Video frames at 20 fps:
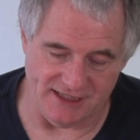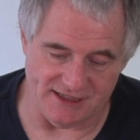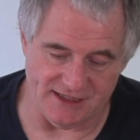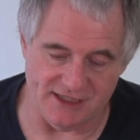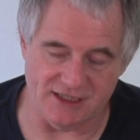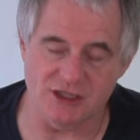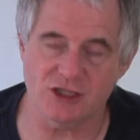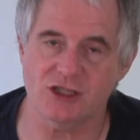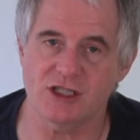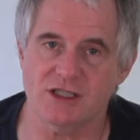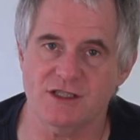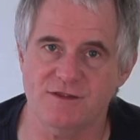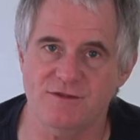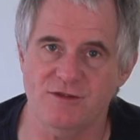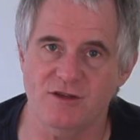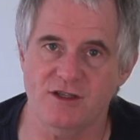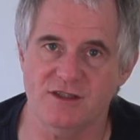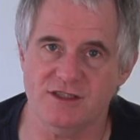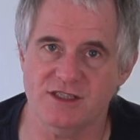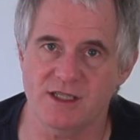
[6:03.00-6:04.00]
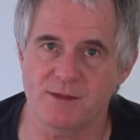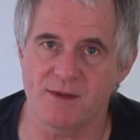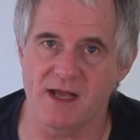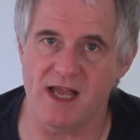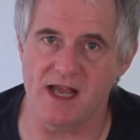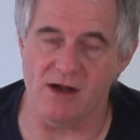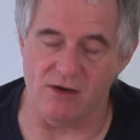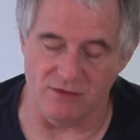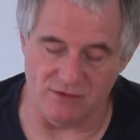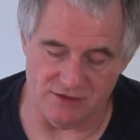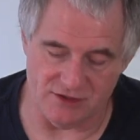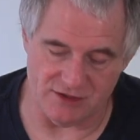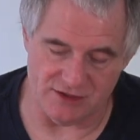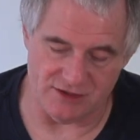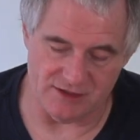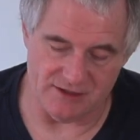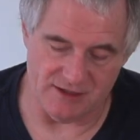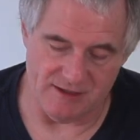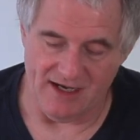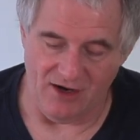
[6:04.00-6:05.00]
and it's just full of something else,
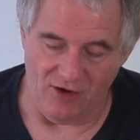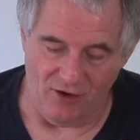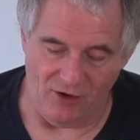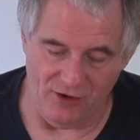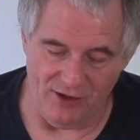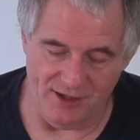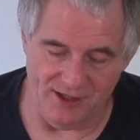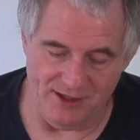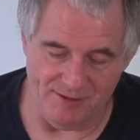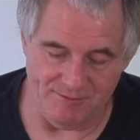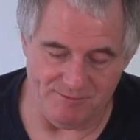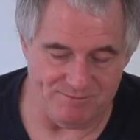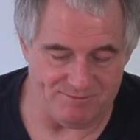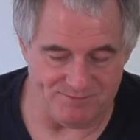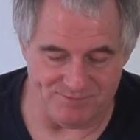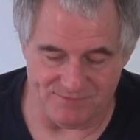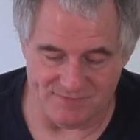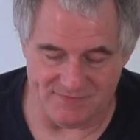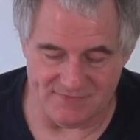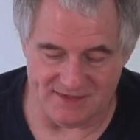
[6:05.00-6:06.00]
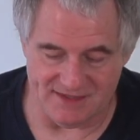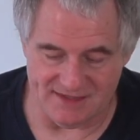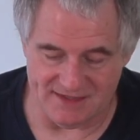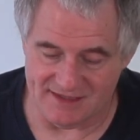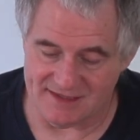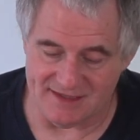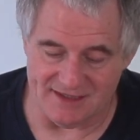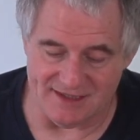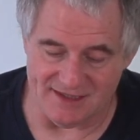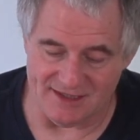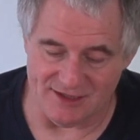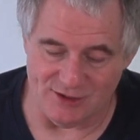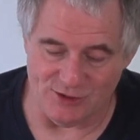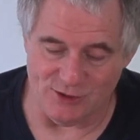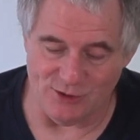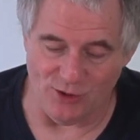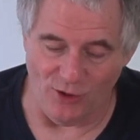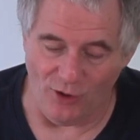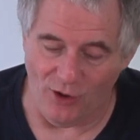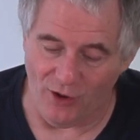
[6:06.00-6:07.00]
I'm
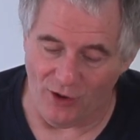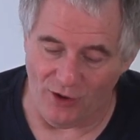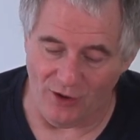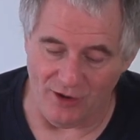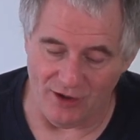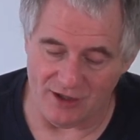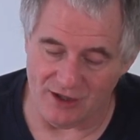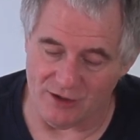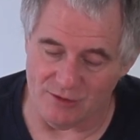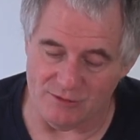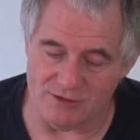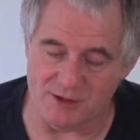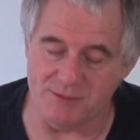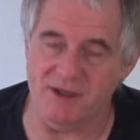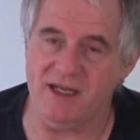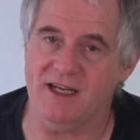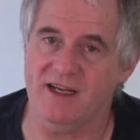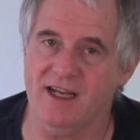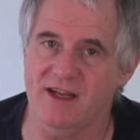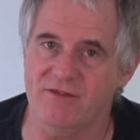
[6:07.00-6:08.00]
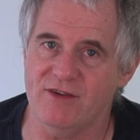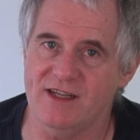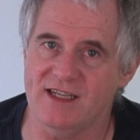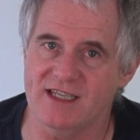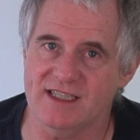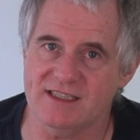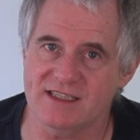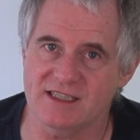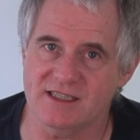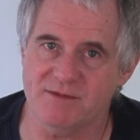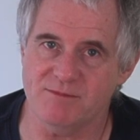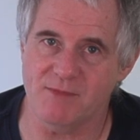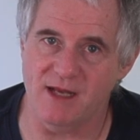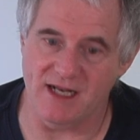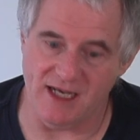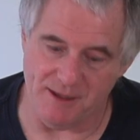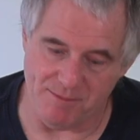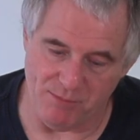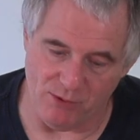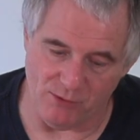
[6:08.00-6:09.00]
not going to be giving this as
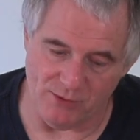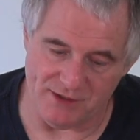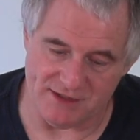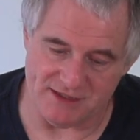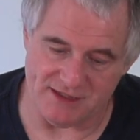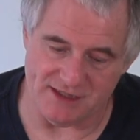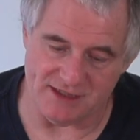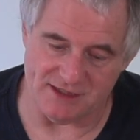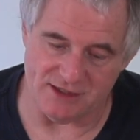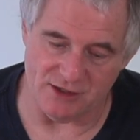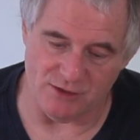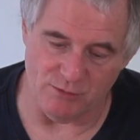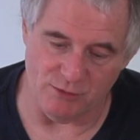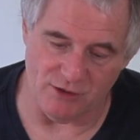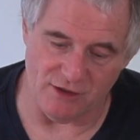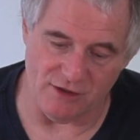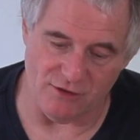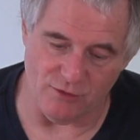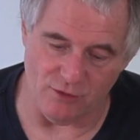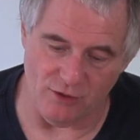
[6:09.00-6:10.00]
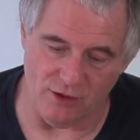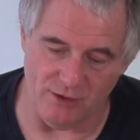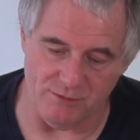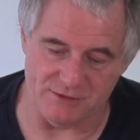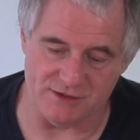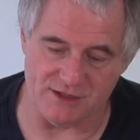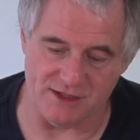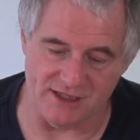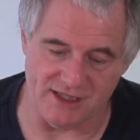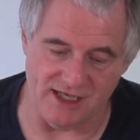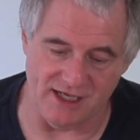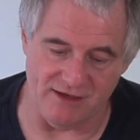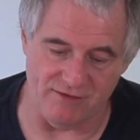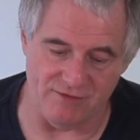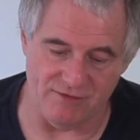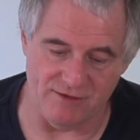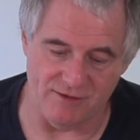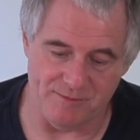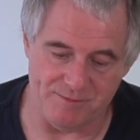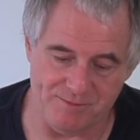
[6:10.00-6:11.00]
many points as I would thought I was going to
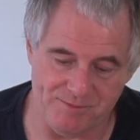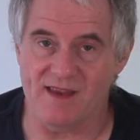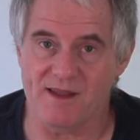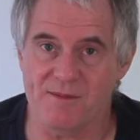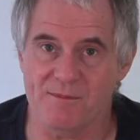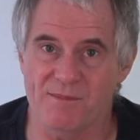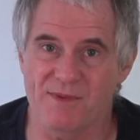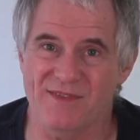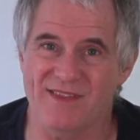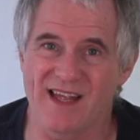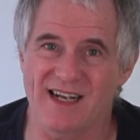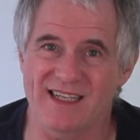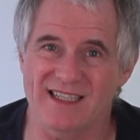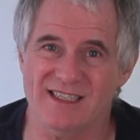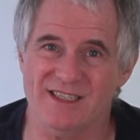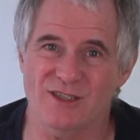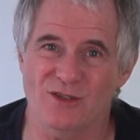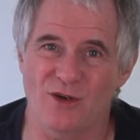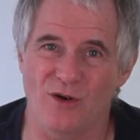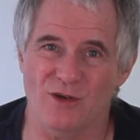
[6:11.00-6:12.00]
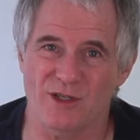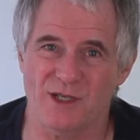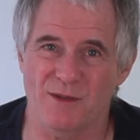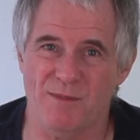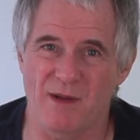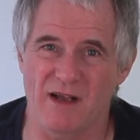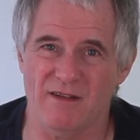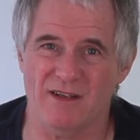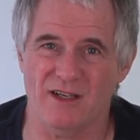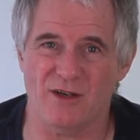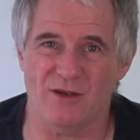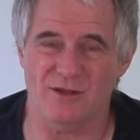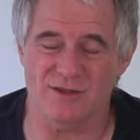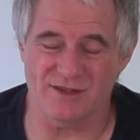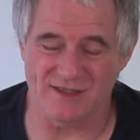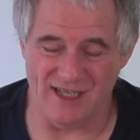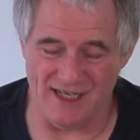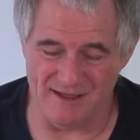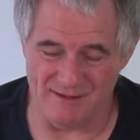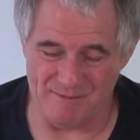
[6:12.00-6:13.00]
give. But then it's not about the
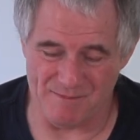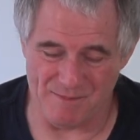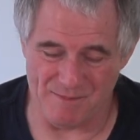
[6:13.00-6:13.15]
content.